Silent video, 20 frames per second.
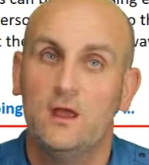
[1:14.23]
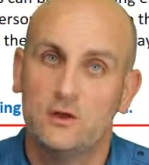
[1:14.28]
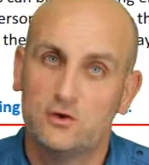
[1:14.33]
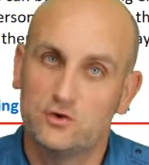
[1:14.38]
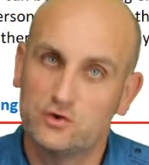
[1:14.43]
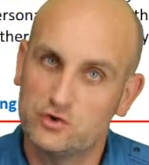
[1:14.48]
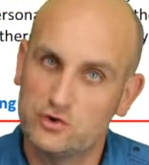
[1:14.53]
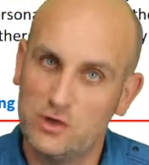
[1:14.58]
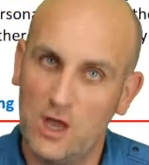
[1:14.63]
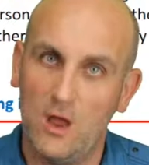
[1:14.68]

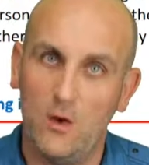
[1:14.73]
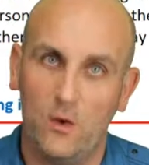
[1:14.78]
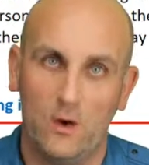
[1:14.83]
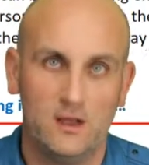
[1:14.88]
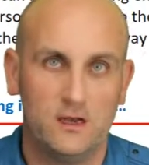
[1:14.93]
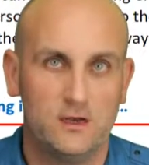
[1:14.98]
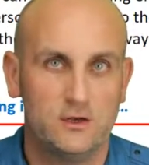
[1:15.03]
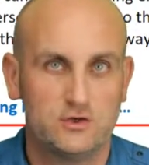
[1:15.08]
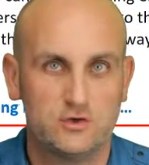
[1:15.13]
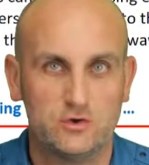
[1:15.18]
So
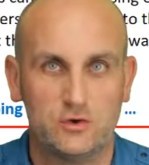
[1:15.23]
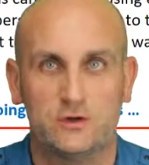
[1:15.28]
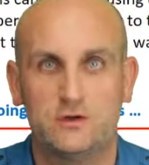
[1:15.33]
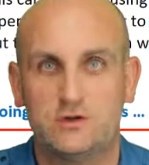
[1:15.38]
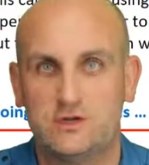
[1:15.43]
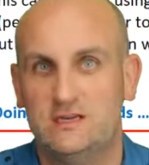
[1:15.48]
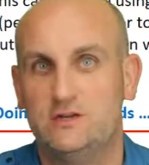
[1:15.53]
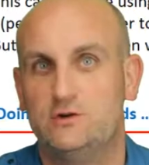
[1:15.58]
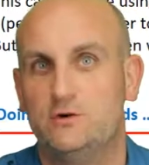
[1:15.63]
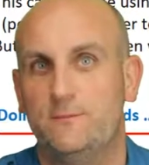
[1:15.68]
I'm going to sort of
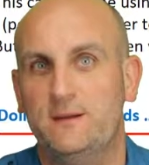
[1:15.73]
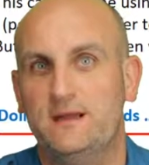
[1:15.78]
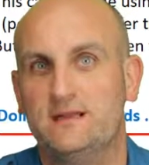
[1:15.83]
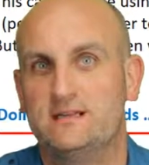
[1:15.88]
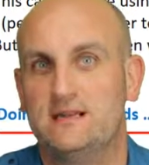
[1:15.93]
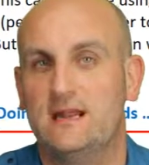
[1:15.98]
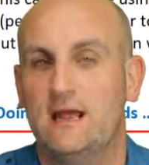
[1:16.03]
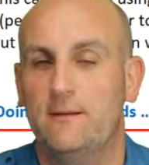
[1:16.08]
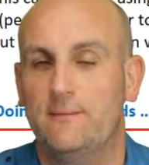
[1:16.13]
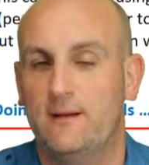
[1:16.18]
teach you a bit
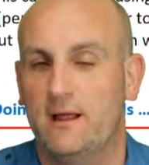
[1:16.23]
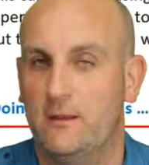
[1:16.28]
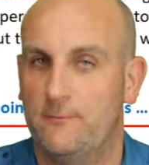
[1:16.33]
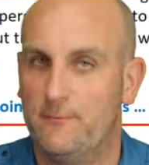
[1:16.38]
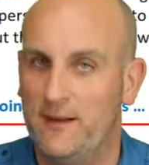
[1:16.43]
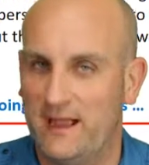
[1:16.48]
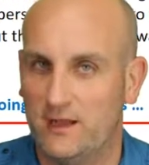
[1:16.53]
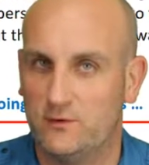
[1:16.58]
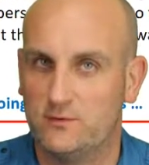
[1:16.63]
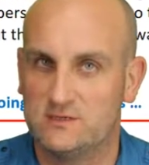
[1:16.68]
today about the
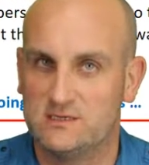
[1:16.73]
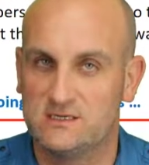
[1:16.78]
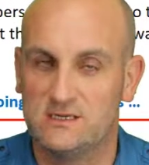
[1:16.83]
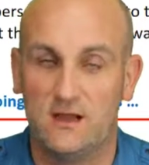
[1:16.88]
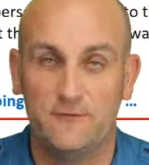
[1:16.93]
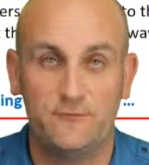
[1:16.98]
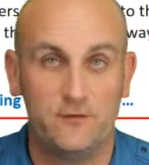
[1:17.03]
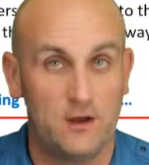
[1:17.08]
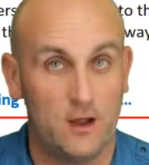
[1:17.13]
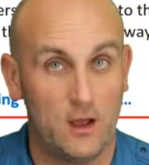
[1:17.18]
backwards
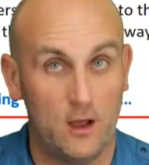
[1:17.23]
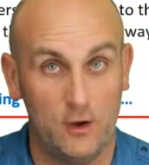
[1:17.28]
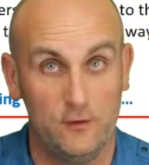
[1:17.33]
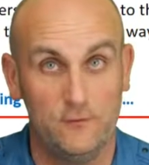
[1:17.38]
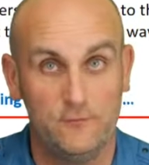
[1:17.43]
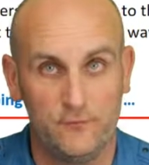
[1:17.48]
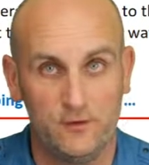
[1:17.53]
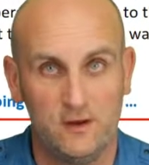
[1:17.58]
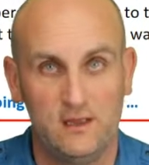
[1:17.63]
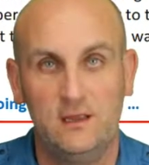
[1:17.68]
stuff, and
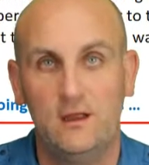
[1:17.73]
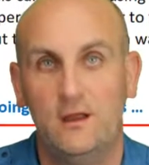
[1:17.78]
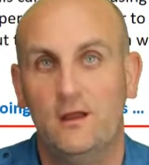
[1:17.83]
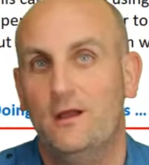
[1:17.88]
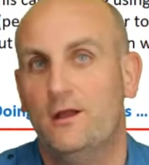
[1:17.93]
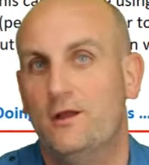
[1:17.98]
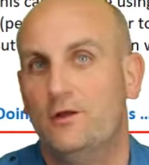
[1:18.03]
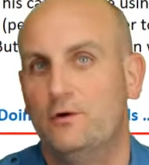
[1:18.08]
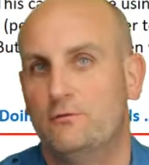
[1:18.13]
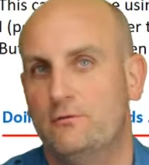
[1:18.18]
hopefully
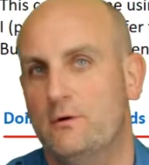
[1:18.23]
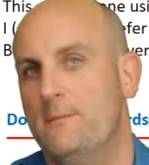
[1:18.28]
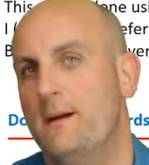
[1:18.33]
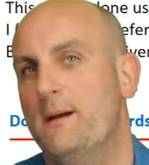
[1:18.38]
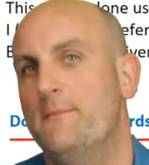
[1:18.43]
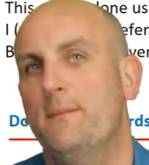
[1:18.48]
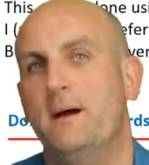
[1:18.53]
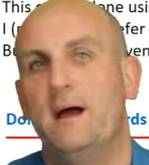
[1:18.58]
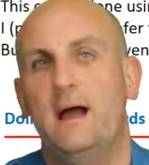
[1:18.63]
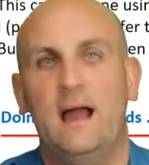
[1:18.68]
you'll
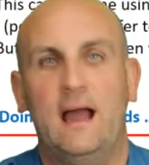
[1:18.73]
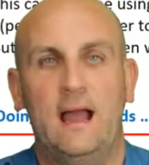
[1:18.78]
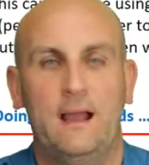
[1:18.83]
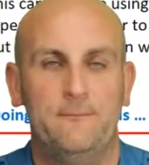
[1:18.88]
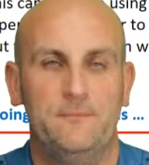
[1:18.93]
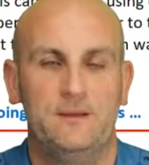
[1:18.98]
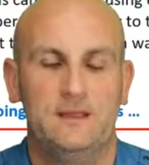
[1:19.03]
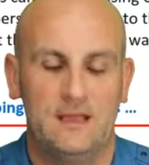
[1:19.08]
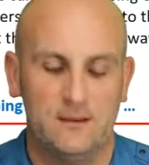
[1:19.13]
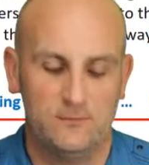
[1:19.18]
remember
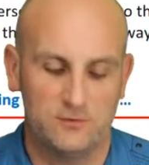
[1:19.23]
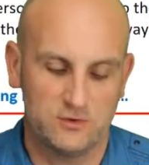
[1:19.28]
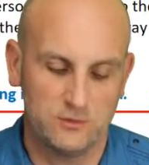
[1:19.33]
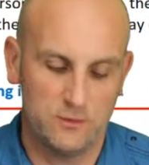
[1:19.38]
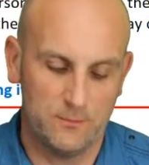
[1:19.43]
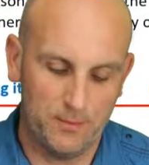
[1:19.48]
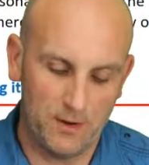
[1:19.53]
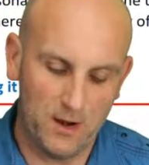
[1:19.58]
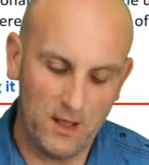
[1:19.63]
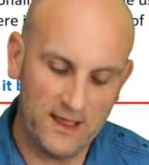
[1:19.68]
and be able to
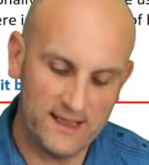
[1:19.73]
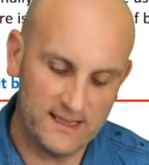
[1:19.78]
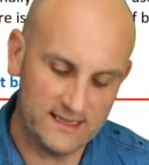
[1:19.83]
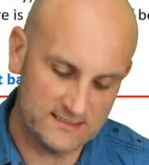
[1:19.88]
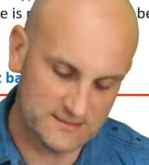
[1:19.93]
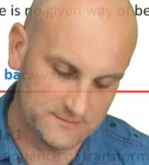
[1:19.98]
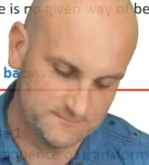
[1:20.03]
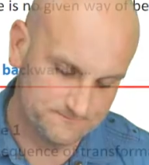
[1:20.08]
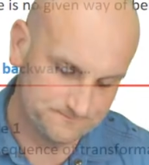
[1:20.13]
apply it.